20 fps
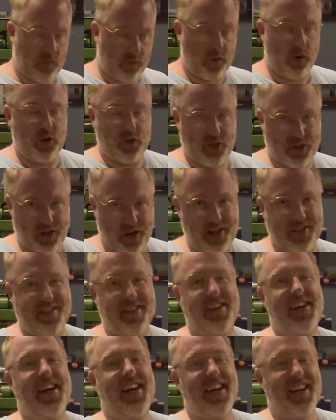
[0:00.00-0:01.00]
first cut,
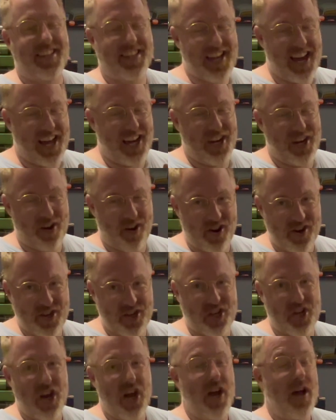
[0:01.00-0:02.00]
then
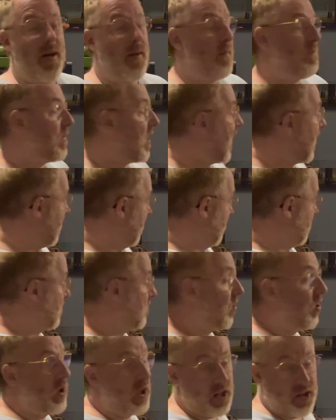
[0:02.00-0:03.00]
notch, and
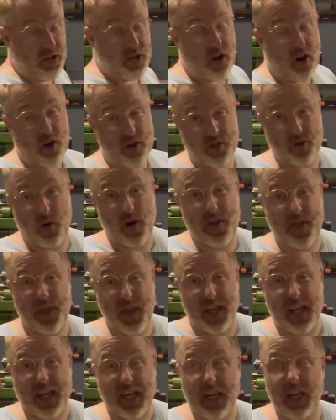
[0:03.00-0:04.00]
installed in the car. So I
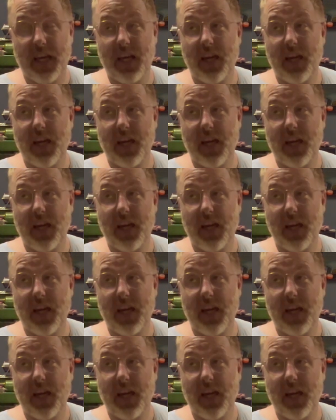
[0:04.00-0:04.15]
think